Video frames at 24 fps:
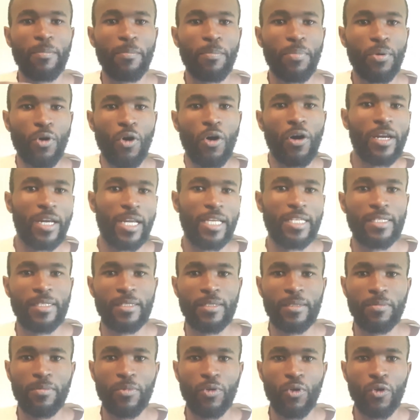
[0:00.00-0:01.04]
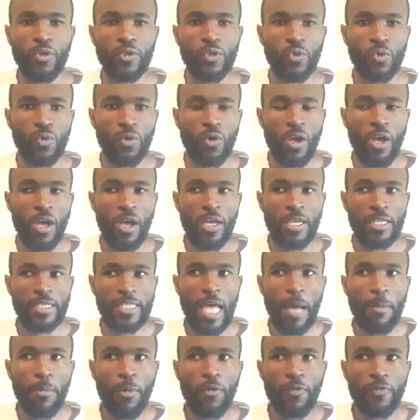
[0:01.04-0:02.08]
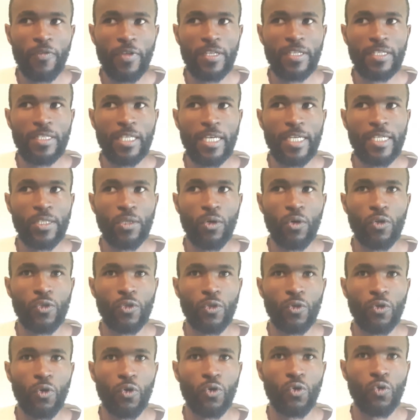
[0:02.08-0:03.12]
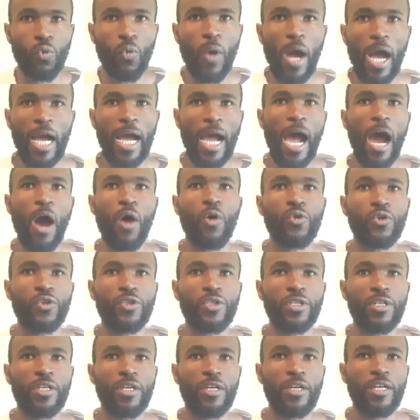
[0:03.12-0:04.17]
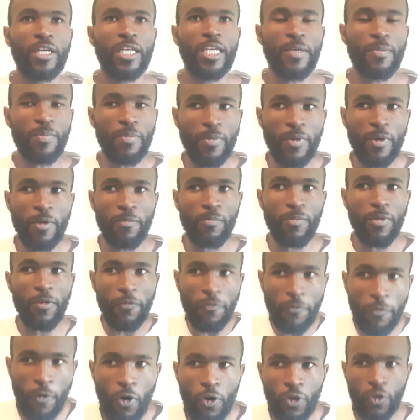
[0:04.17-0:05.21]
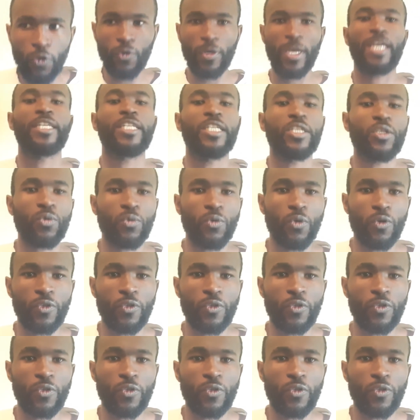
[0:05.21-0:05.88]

progress, because some of these things also don't work out before you get into